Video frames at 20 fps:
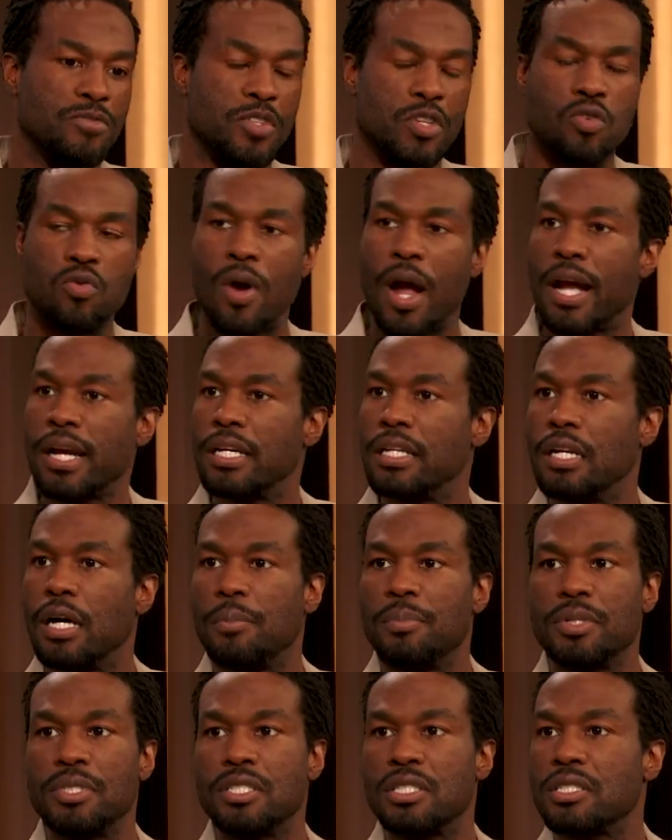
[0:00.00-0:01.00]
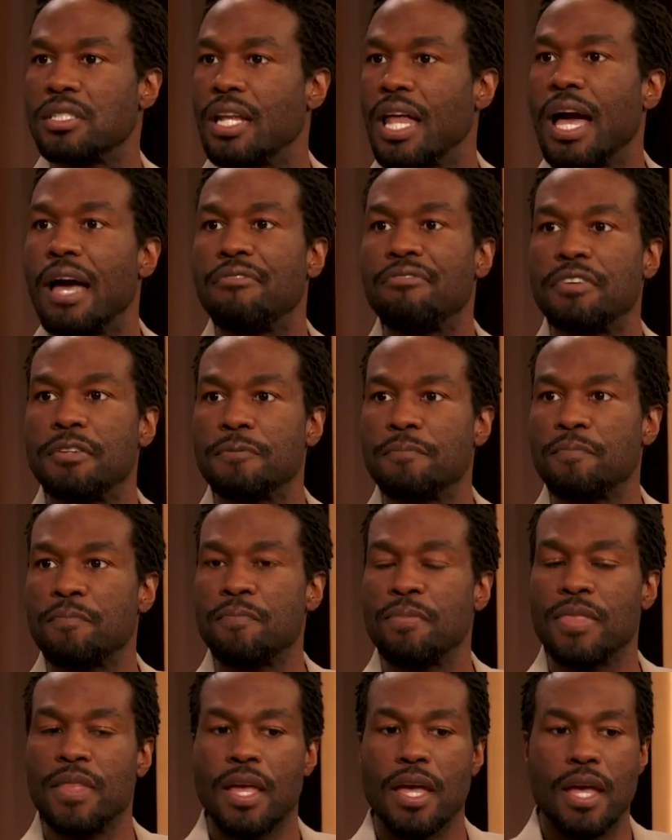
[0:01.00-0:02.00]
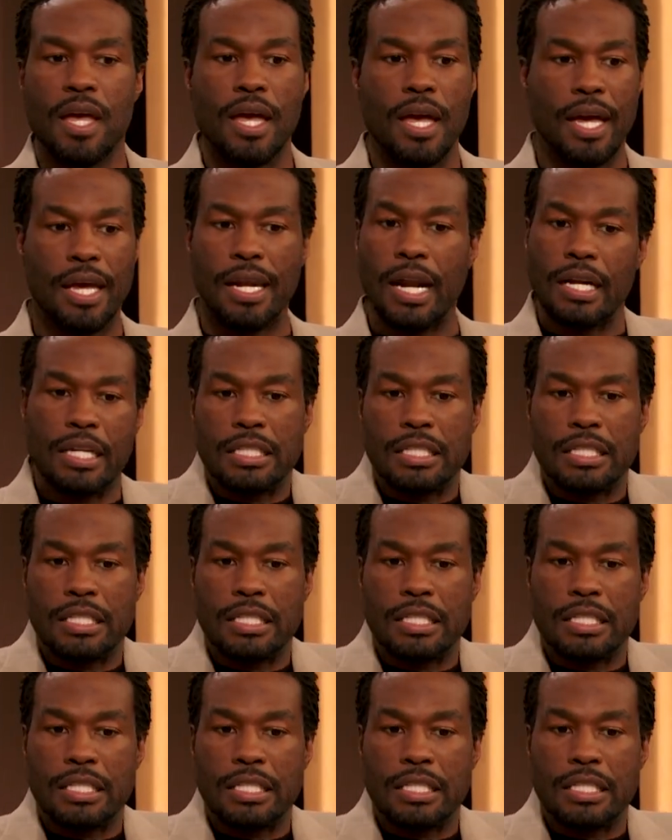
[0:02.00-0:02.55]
cracking up and just laughing. And I